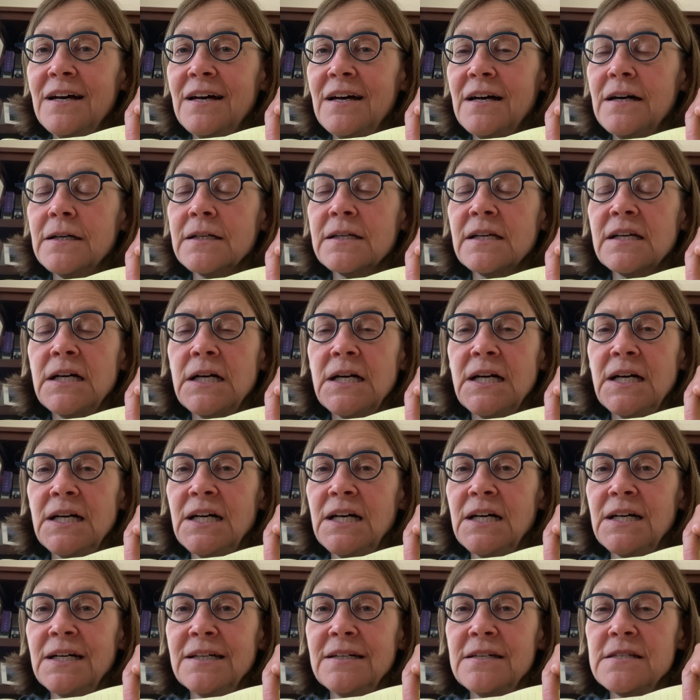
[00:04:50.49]
A
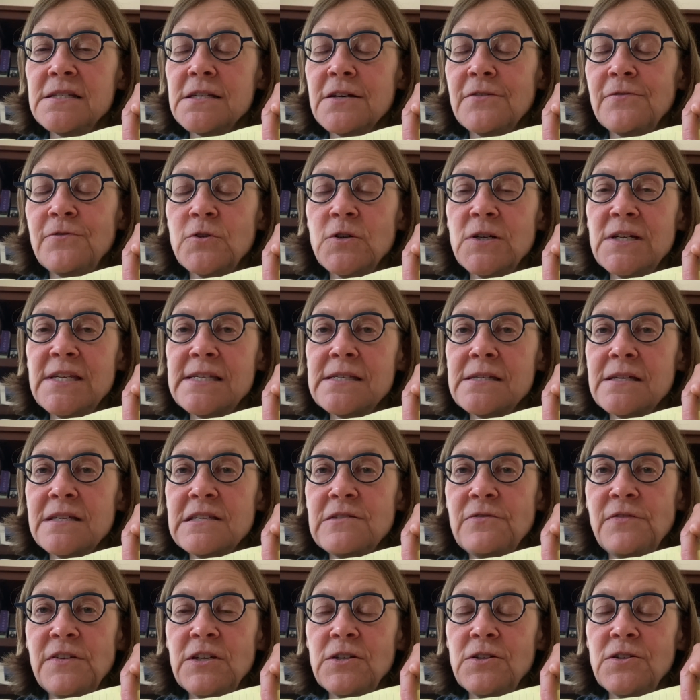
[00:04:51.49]
K is a
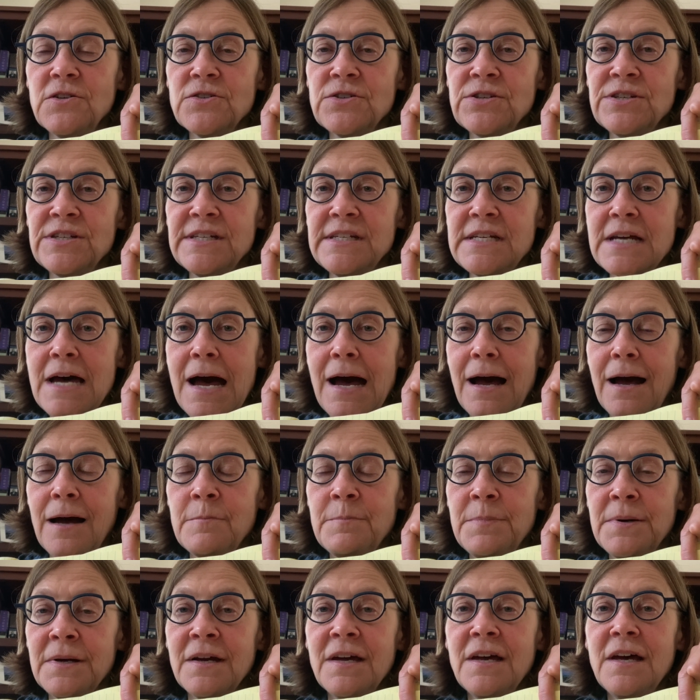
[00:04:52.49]
voiceless velar
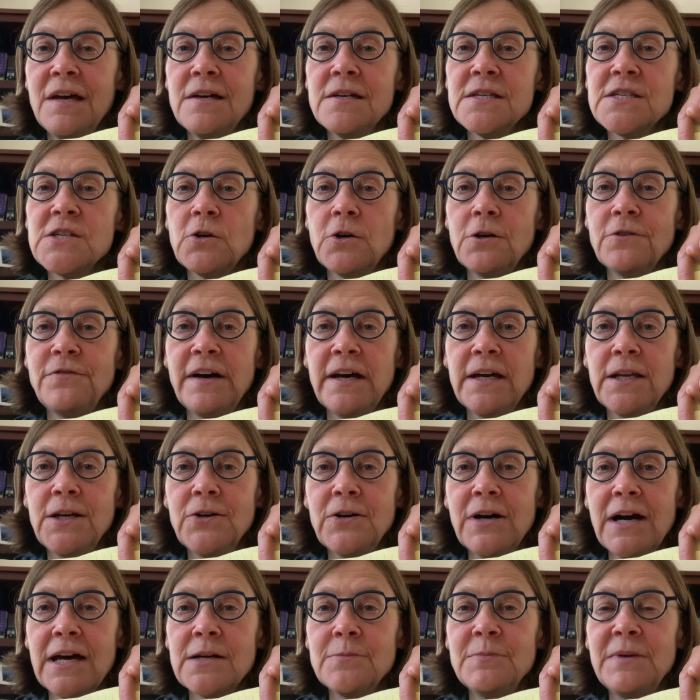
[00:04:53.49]
stop. So if I
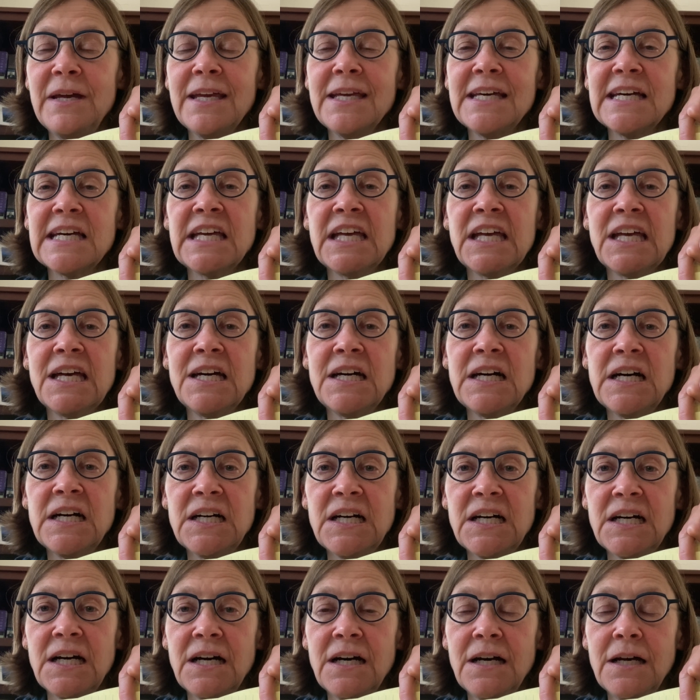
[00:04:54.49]
know how to make a
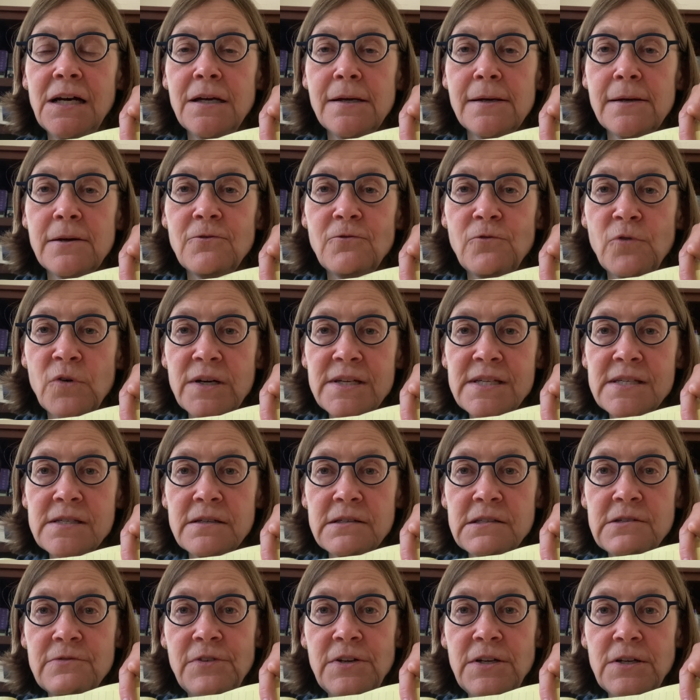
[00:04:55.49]
K
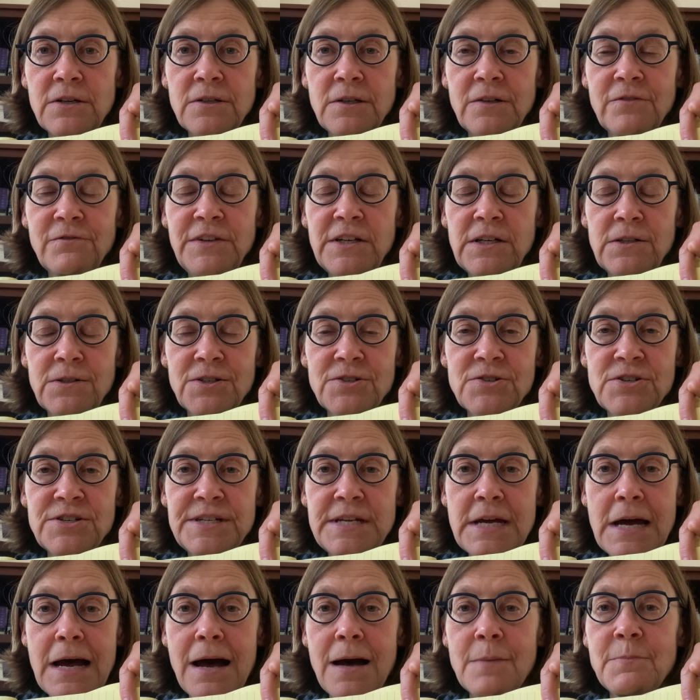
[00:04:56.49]
voiceless velar
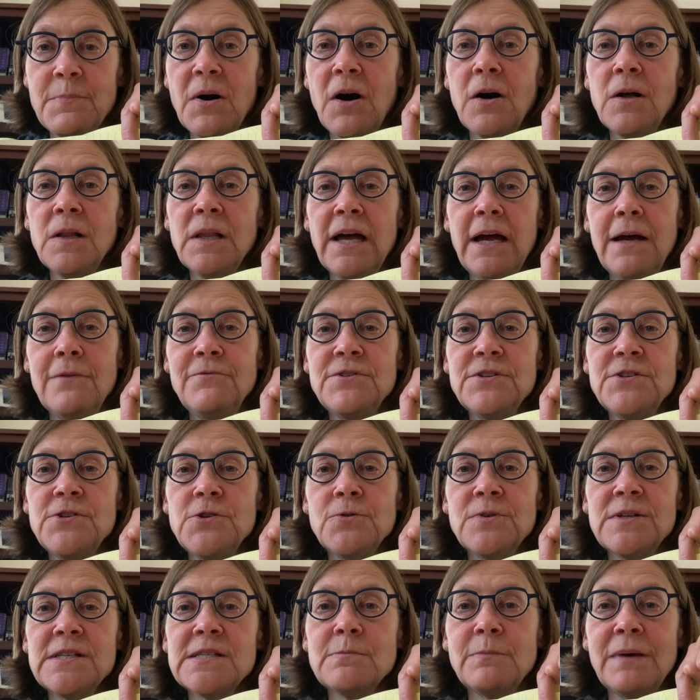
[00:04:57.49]
stop, all I have to
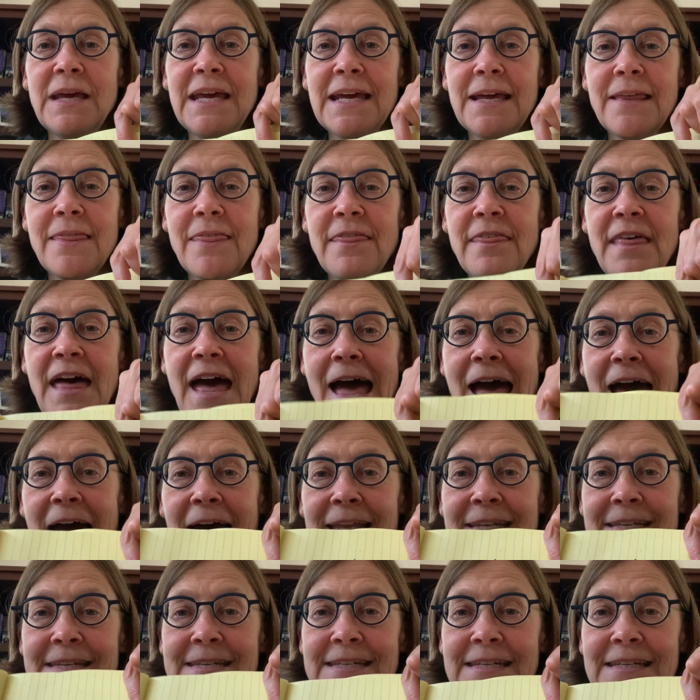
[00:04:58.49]
do is make
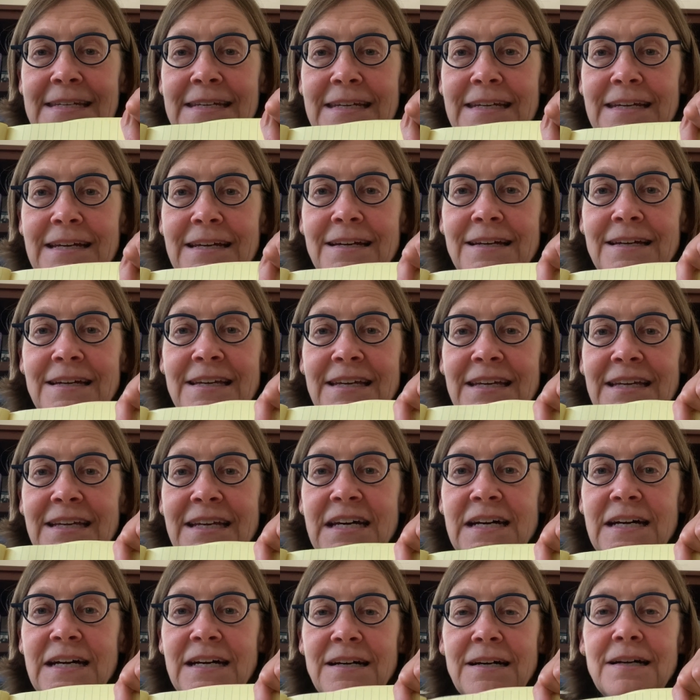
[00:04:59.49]
that
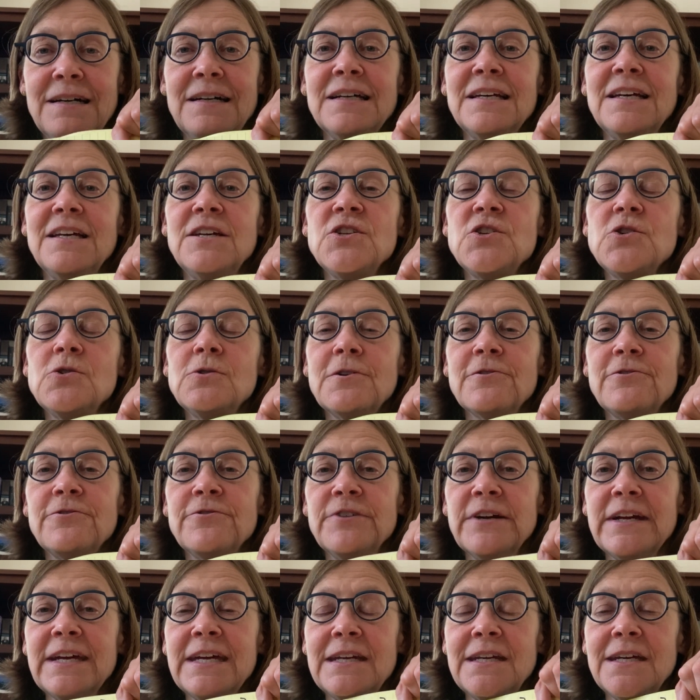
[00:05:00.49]
k into a
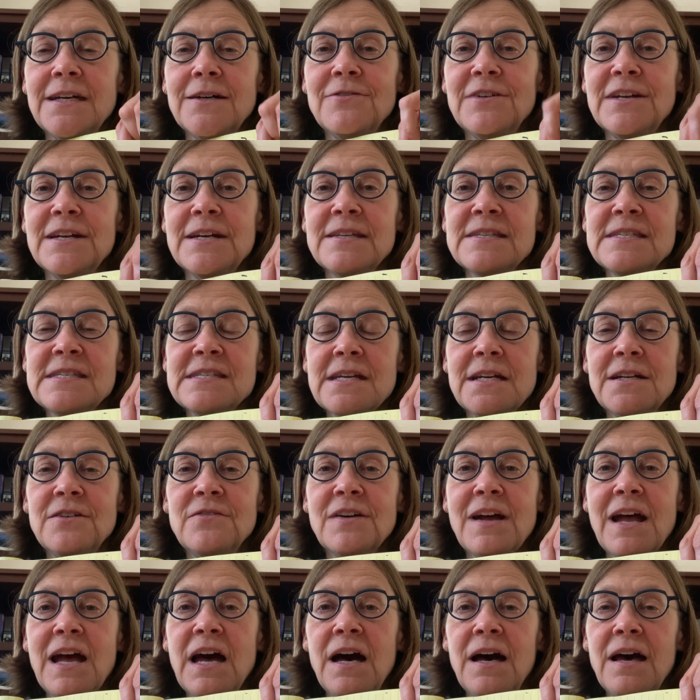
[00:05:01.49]
fricative, and instead
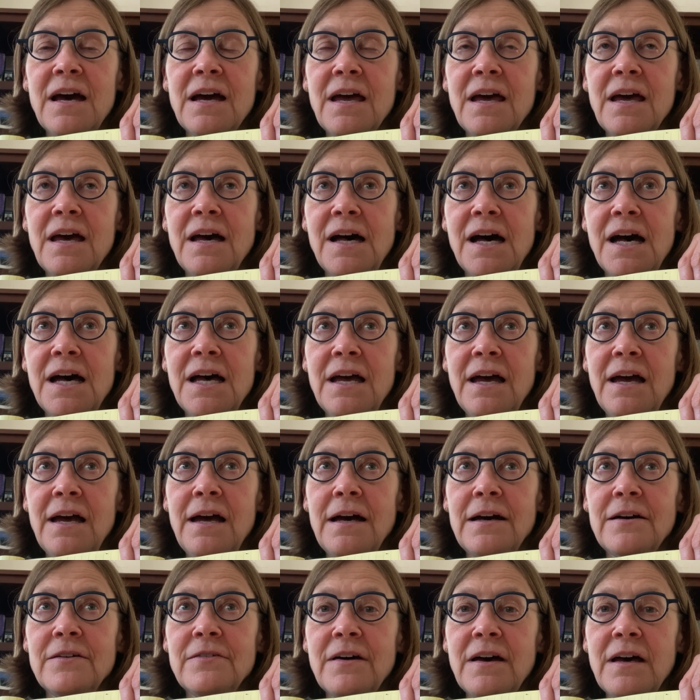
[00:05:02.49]
of k,
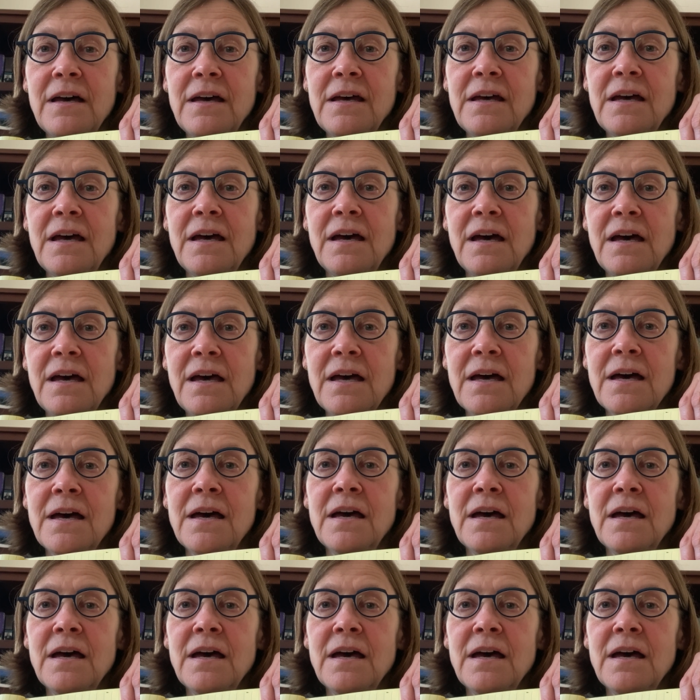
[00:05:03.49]
have h,